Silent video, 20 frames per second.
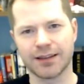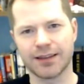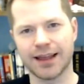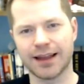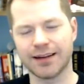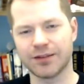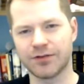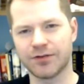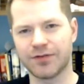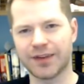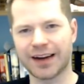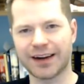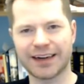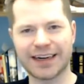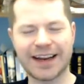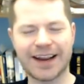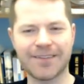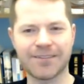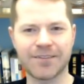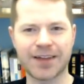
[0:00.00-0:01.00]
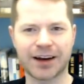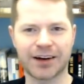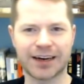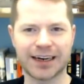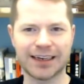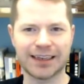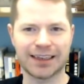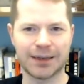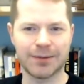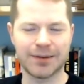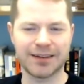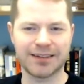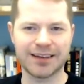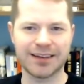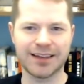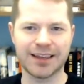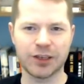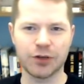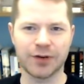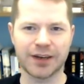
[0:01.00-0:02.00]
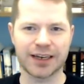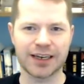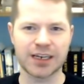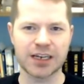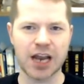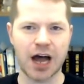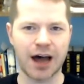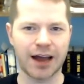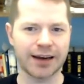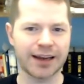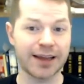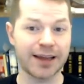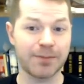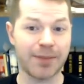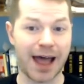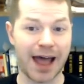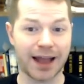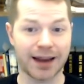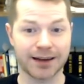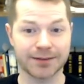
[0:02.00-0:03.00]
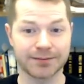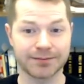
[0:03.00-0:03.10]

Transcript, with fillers: that is very, very limited that you cannot get back.